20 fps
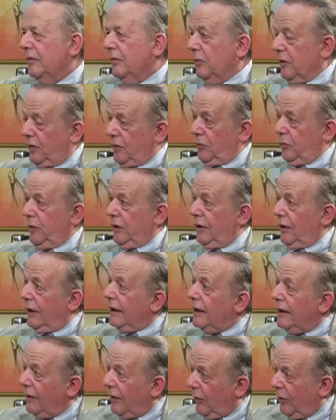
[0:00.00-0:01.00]
which we
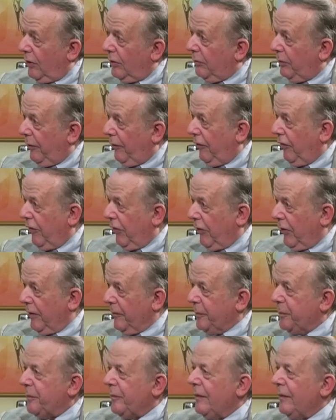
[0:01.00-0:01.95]
didn't know before,